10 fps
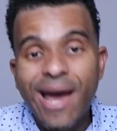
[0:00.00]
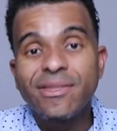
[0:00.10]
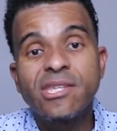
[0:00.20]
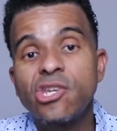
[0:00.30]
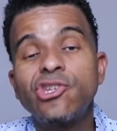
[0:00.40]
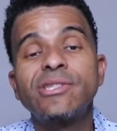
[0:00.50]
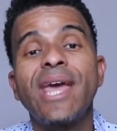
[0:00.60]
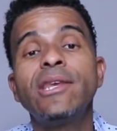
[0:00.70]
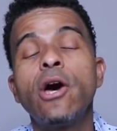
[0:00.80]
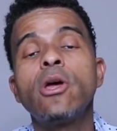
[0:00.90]
Now, this is just
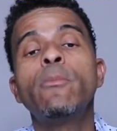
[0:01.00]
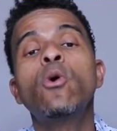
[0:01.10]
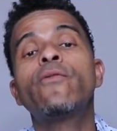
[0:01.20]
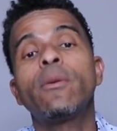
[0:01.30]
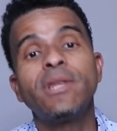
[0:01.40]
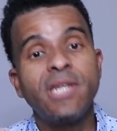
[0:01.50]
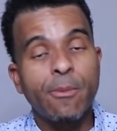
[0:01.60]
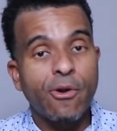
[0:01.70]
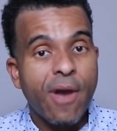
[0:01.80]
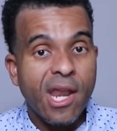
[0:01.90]
another move from the
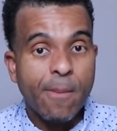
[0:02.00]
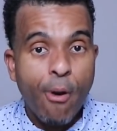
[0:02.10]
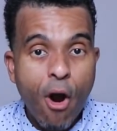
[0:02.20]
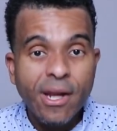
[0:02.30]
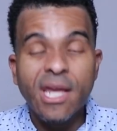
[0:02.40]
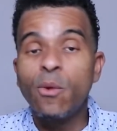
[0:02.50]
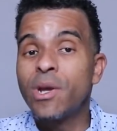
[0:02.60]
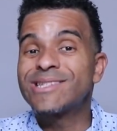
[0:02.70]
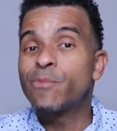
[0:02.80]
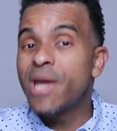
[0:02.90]
Democratic Party in
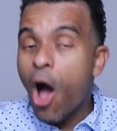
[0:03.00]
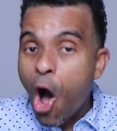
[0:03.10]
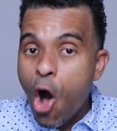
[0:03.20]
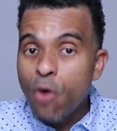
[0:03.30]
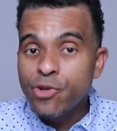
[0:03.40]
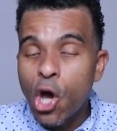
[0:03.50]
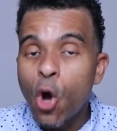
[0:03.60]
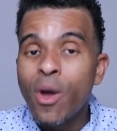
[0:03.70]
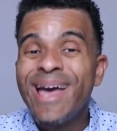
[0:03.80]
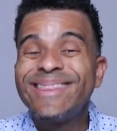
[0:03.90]
which we all
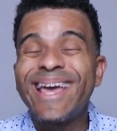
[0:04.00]
know